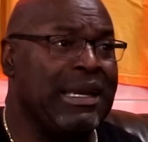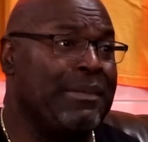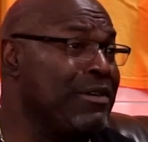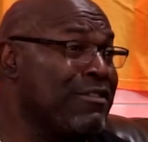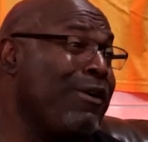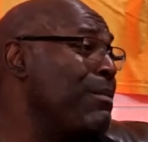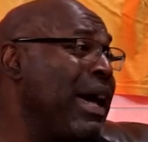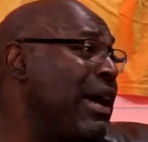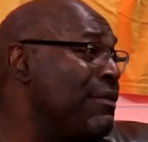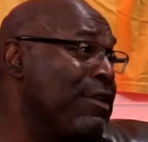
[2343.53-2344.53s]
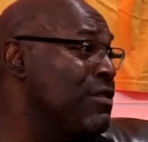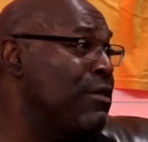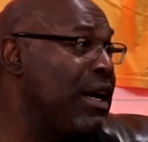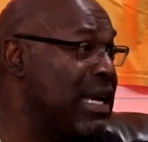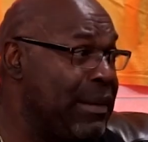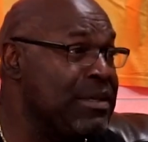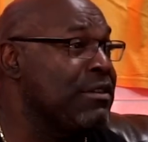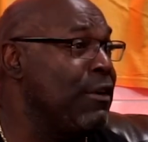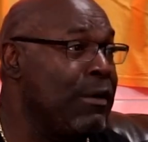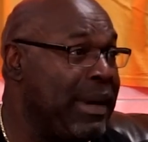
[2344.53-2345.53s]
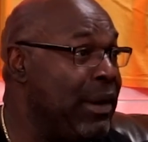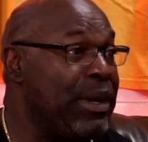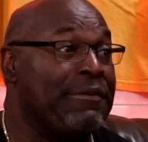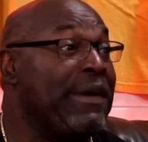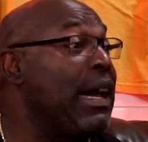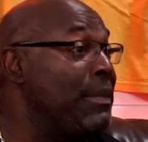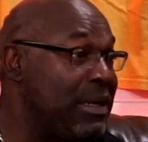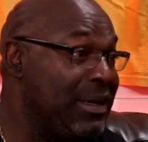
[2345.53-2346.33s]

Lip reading: I'm a grown man, first of all. I came as a grown man with a family.